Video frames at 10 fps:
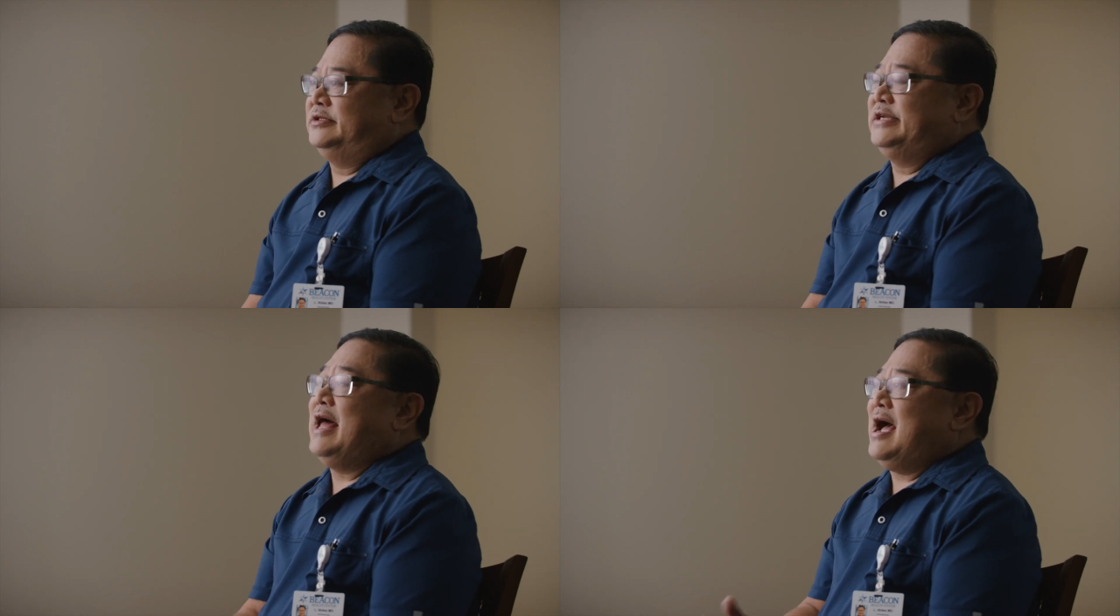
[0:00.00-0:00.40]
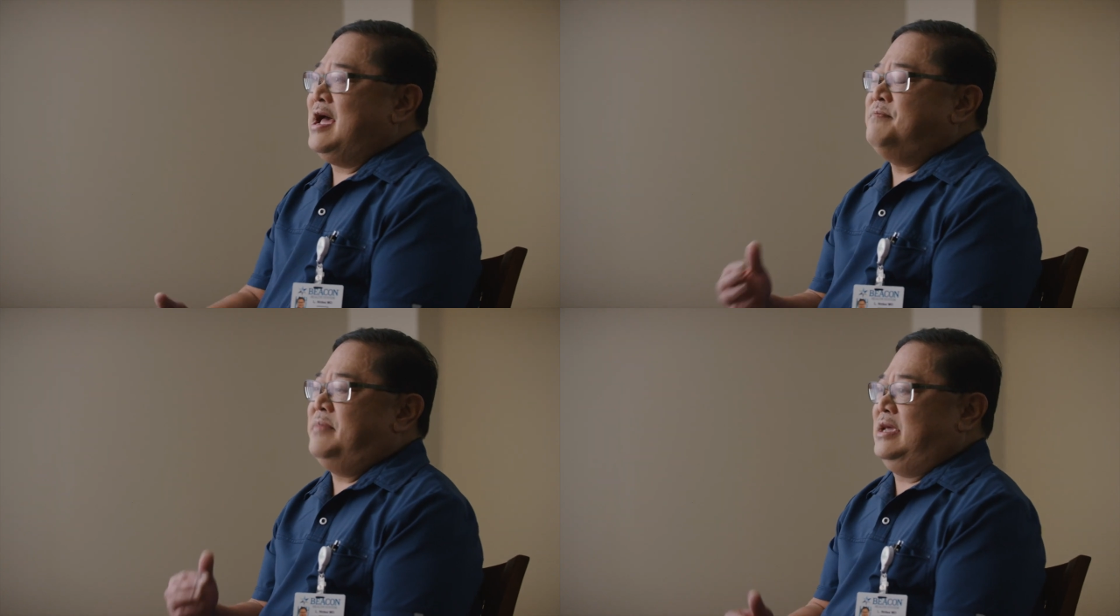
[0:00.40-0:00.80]
Did
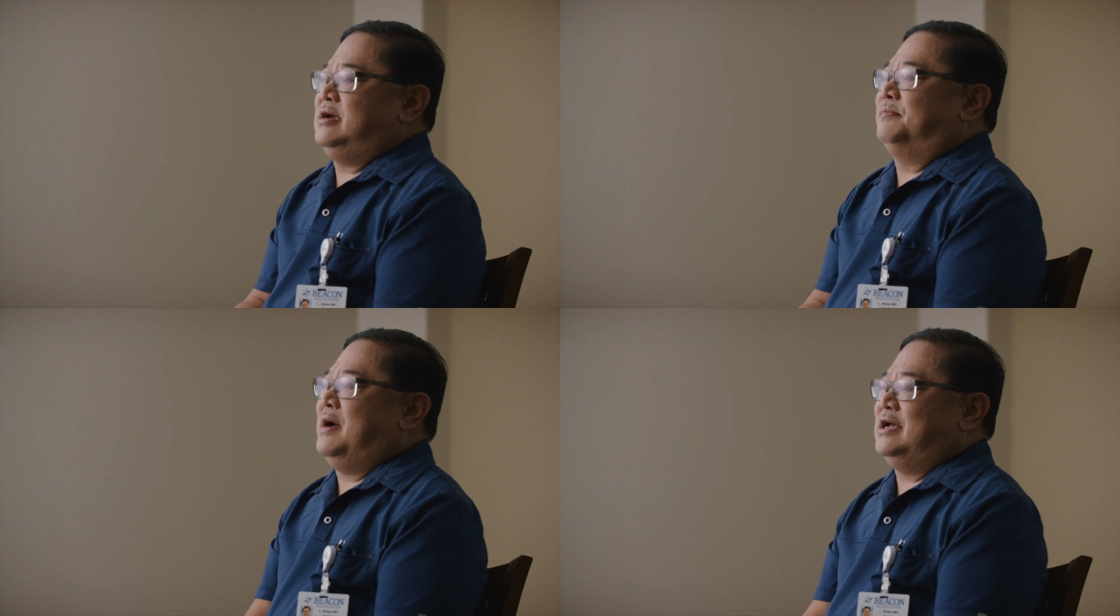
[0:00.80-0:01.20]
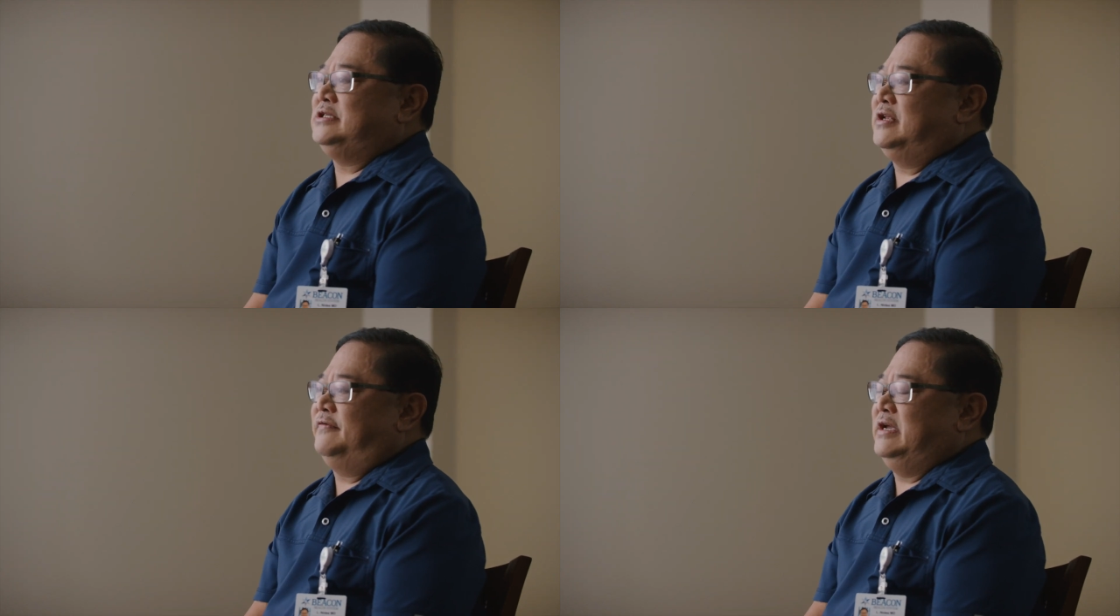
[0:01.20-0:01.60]
I make a
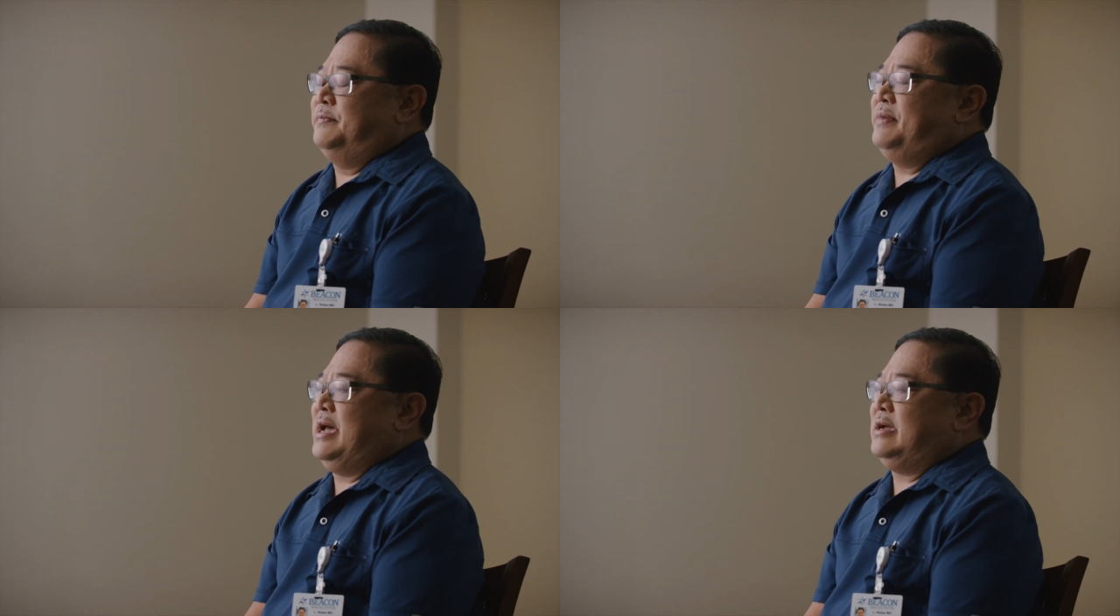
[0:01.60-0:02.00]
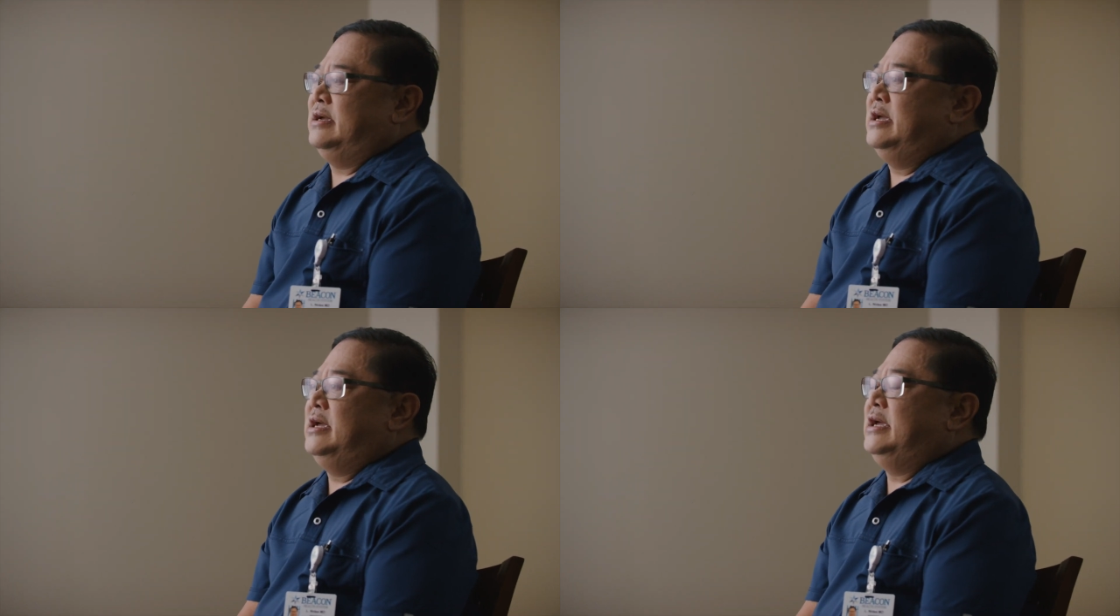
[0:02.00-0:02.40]
positive impact
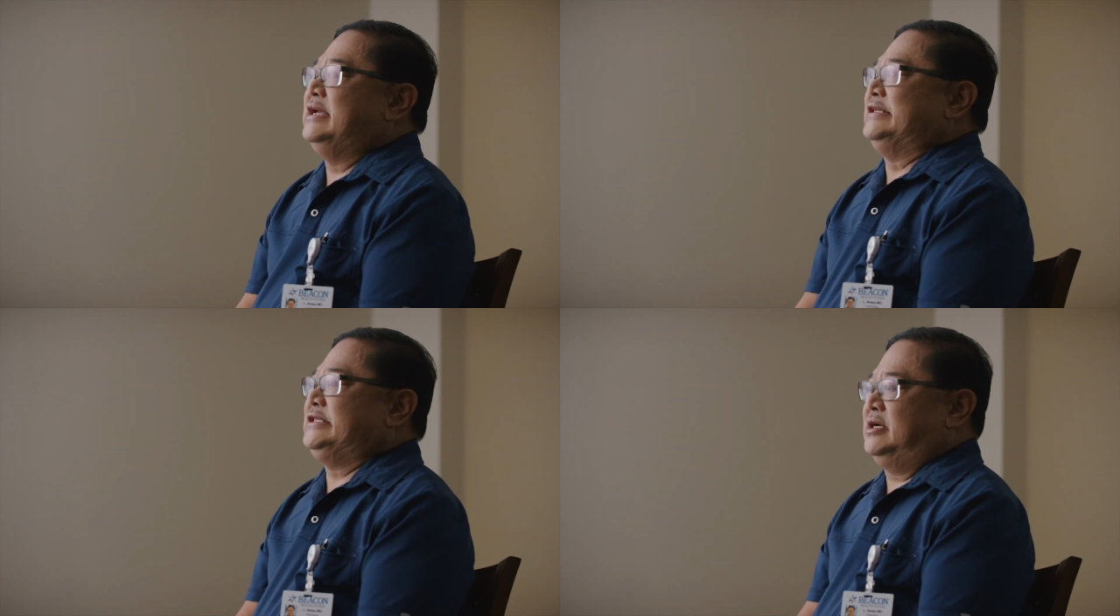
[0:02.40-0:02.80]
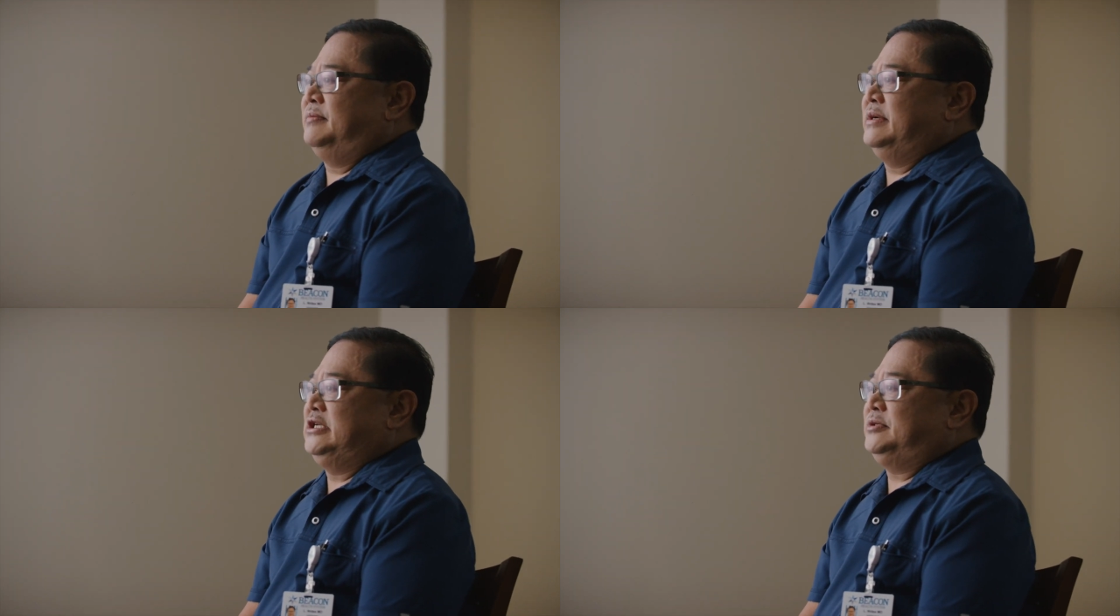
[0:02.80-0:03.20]
in
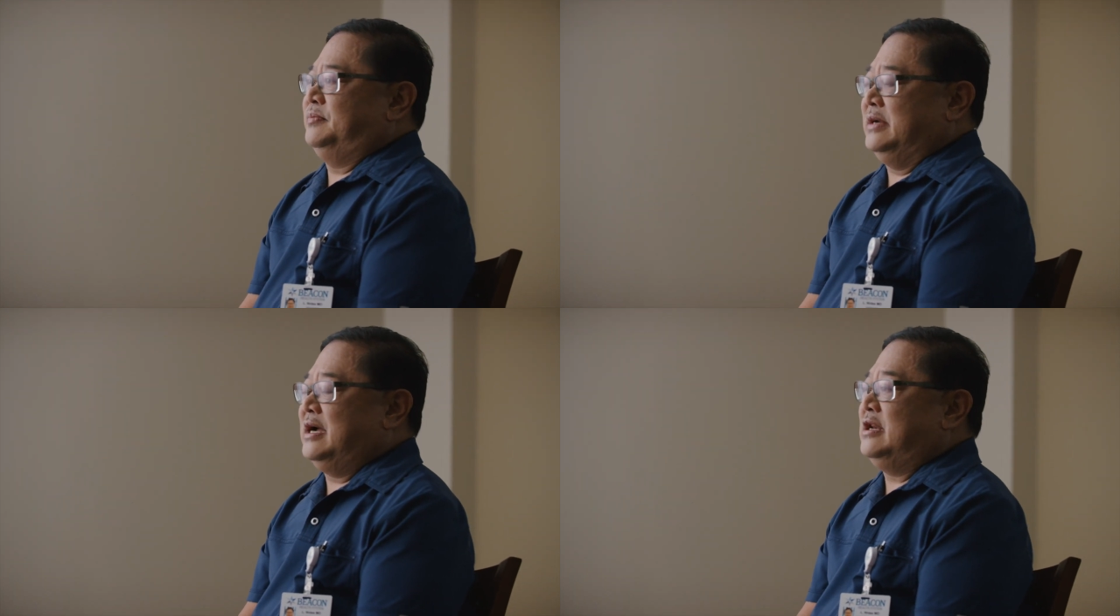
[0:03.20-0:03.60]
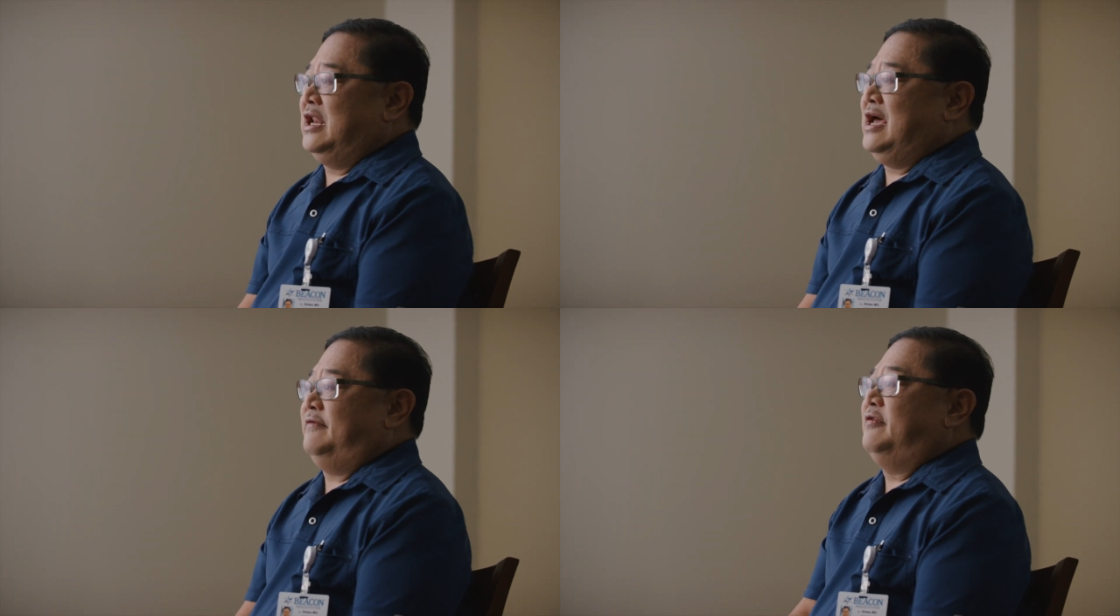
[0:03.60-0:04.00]
somebody's
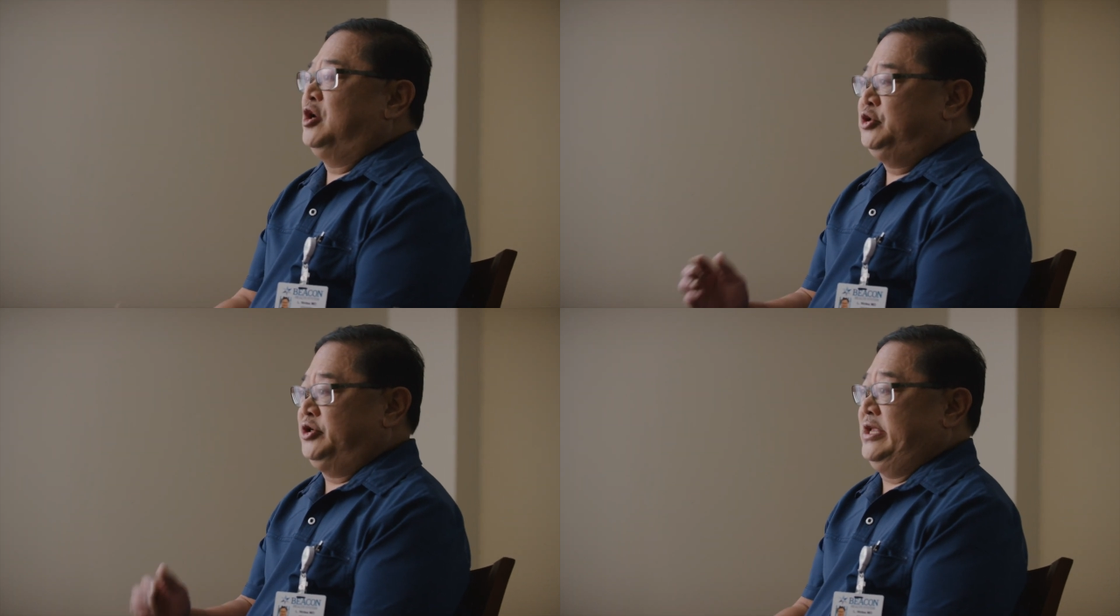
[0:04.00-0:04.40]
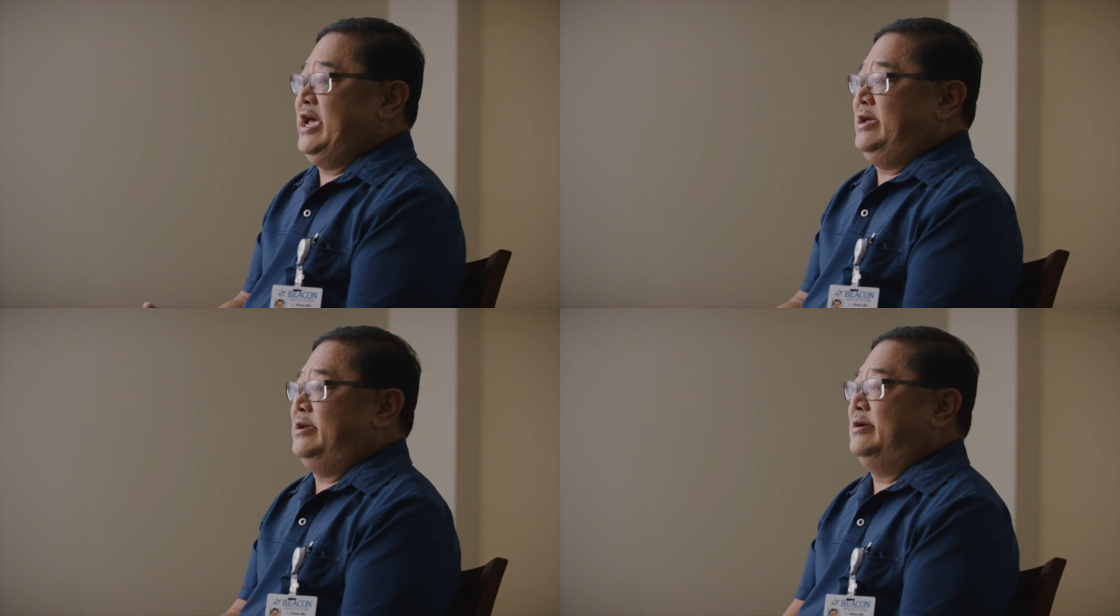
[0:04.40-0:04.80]
life
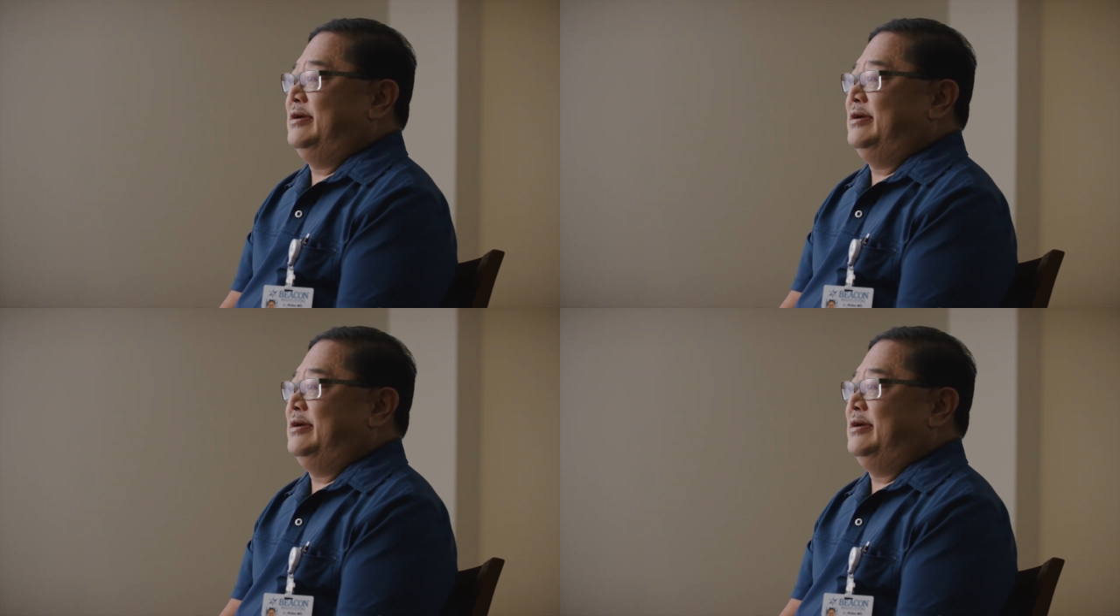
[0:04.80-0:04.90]
today?